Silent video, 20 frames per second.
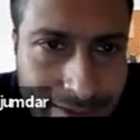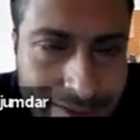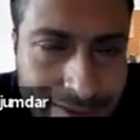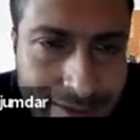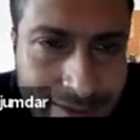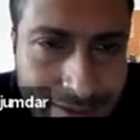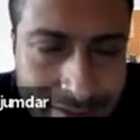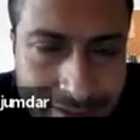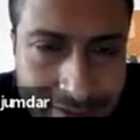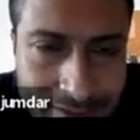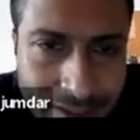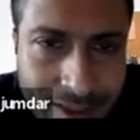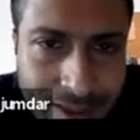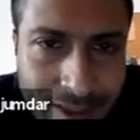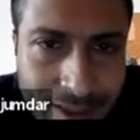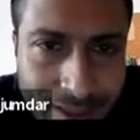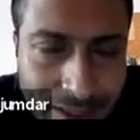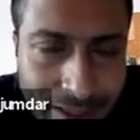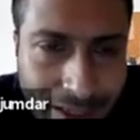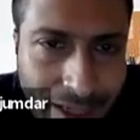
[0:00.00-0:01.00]
Since there
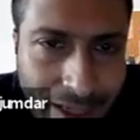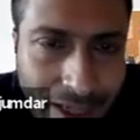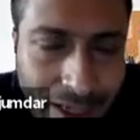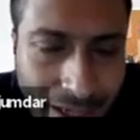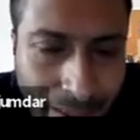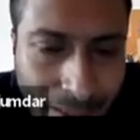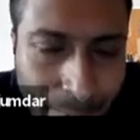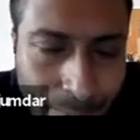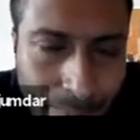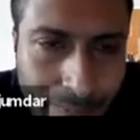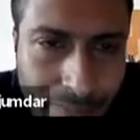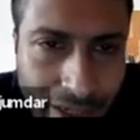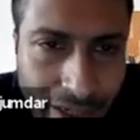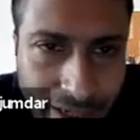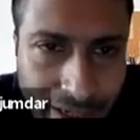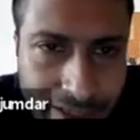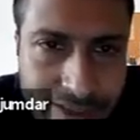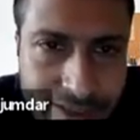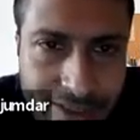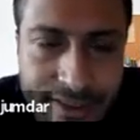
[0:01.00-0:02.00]
are m
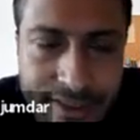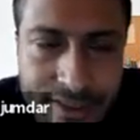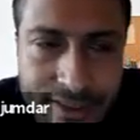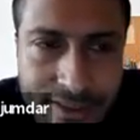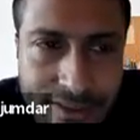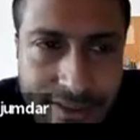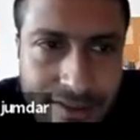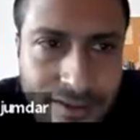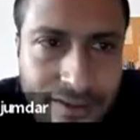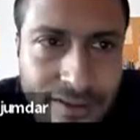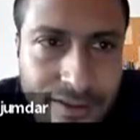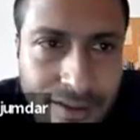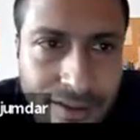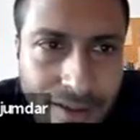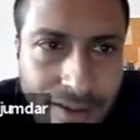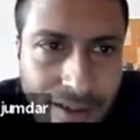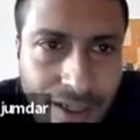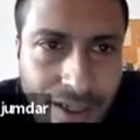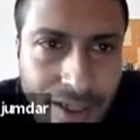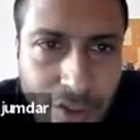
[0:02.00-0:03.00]
edges,
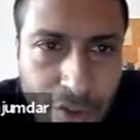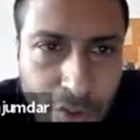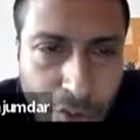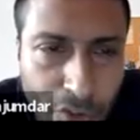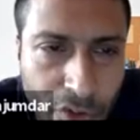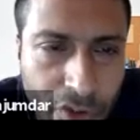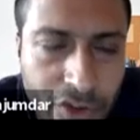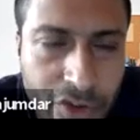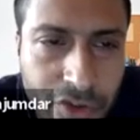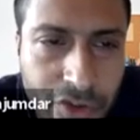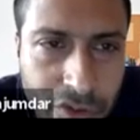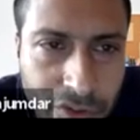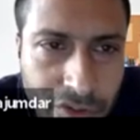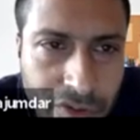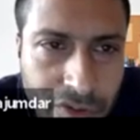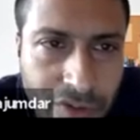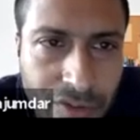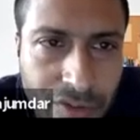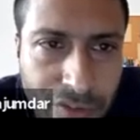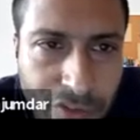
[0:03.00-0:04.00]
a node
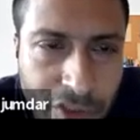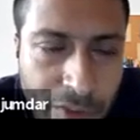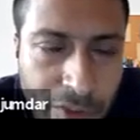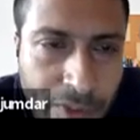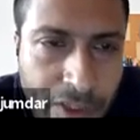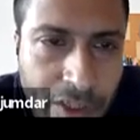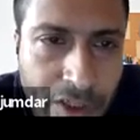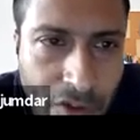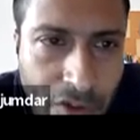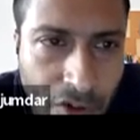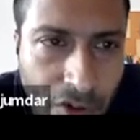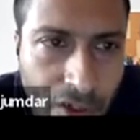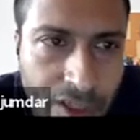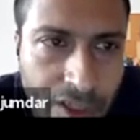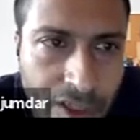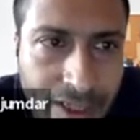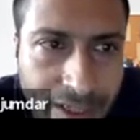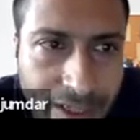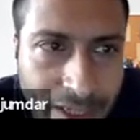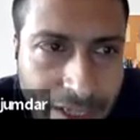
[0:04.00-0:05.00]
will be
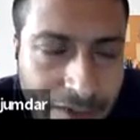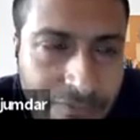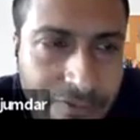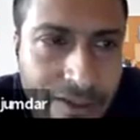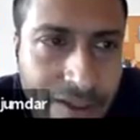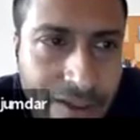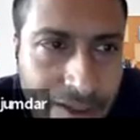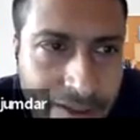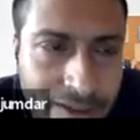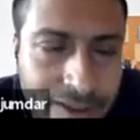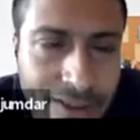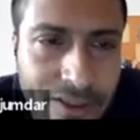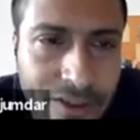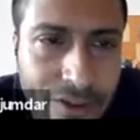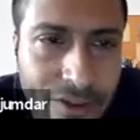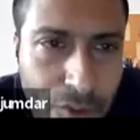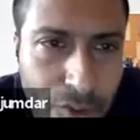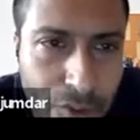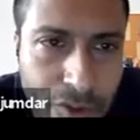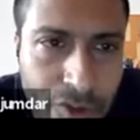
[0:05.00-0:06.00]
called a heavy hitter
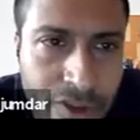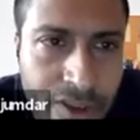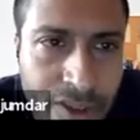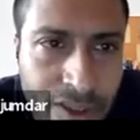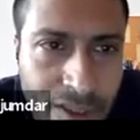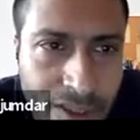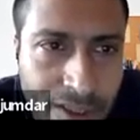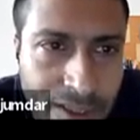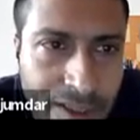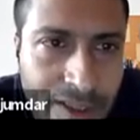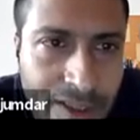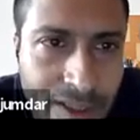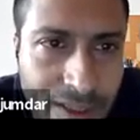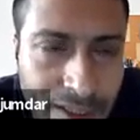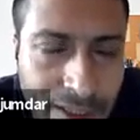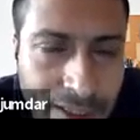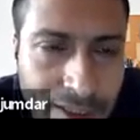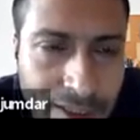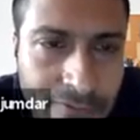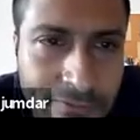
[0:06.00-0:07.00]
node
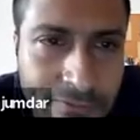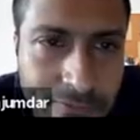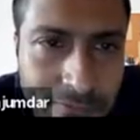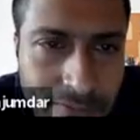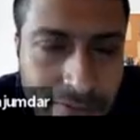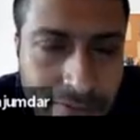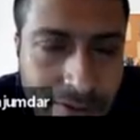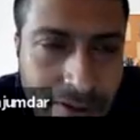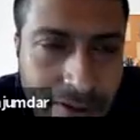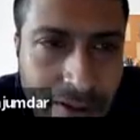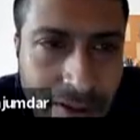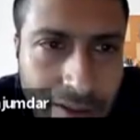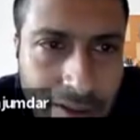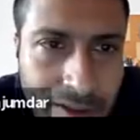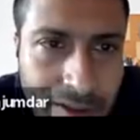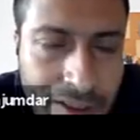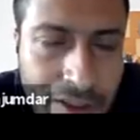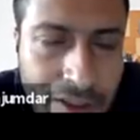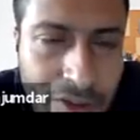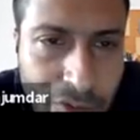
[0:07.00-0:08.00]
if
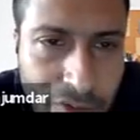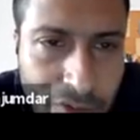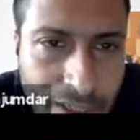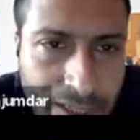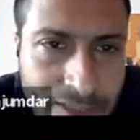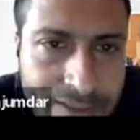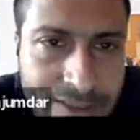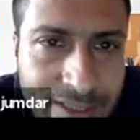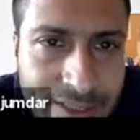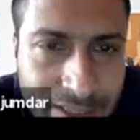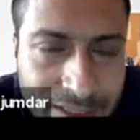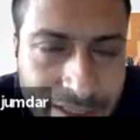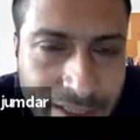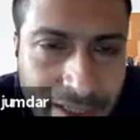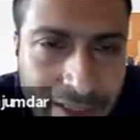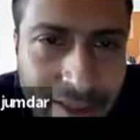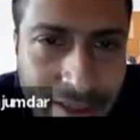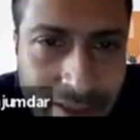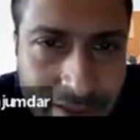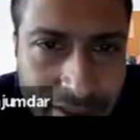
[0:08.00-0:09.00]
the node has degree
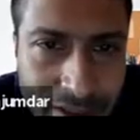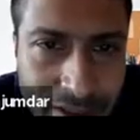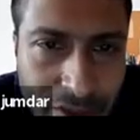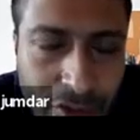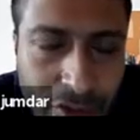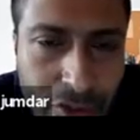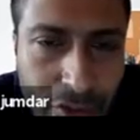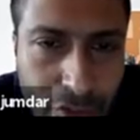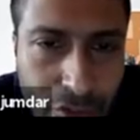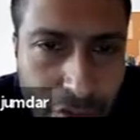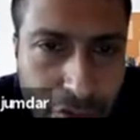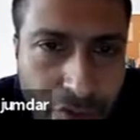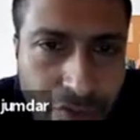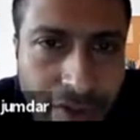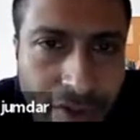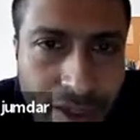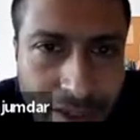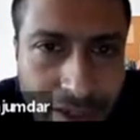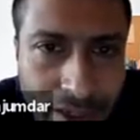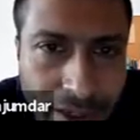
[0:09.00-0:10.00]
greater than or equal to root
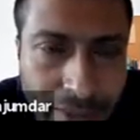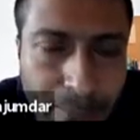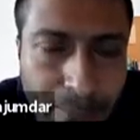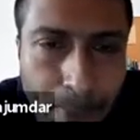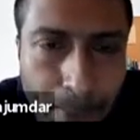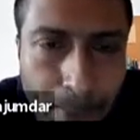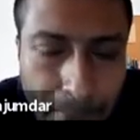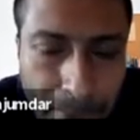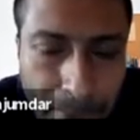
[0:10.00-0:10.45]
over m.